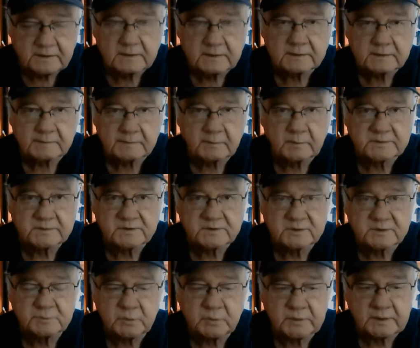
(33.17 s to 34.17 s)
Number 1,
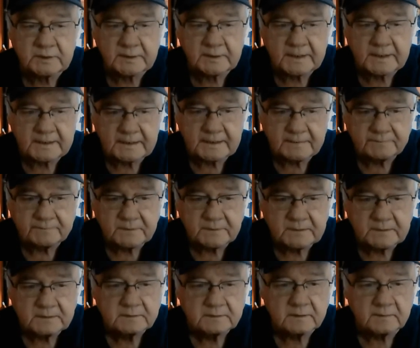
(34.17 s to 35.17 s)
Spooky Lady.
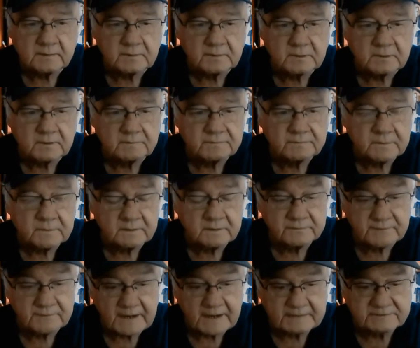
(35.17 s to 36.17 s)
Number
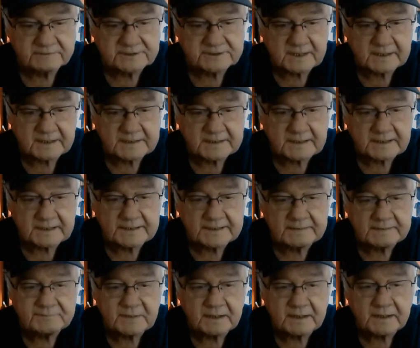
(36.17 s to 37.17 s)
5,
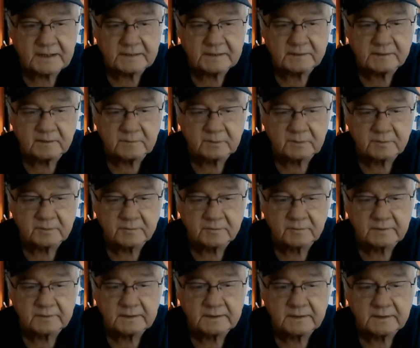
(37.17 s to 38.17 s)
Saliana, and number
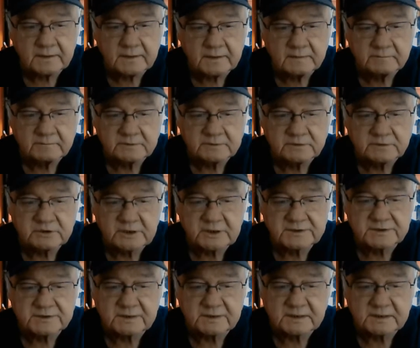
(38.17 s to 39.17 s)
3,
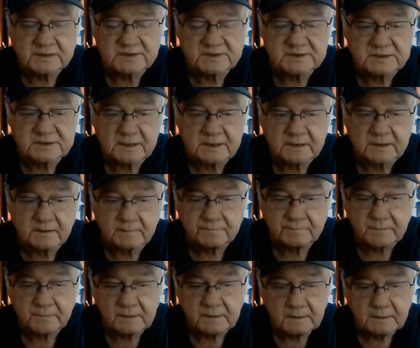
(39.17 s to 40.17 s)
Majestic Stinger.
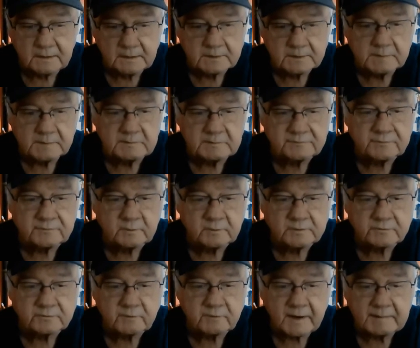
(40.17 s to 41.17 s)
Number 4,
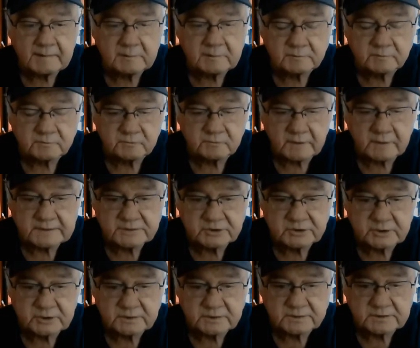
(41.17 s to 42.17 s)
Tribal Dress,
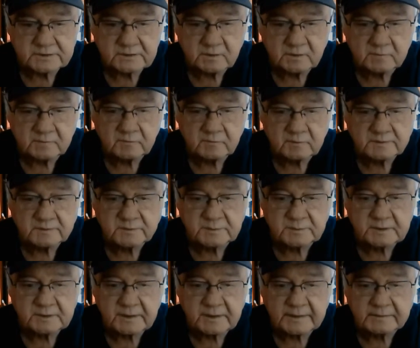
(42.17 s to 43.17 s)
shares the overall
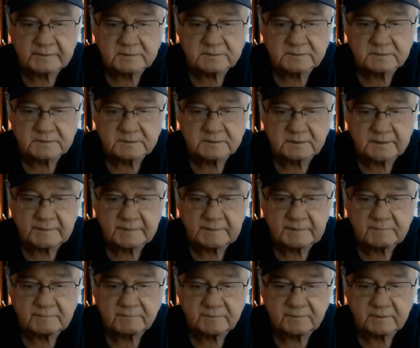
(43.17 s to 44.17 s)
speed honors in this
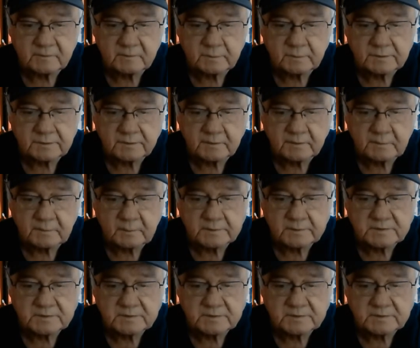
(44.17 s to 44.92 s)
claiming field with number 1,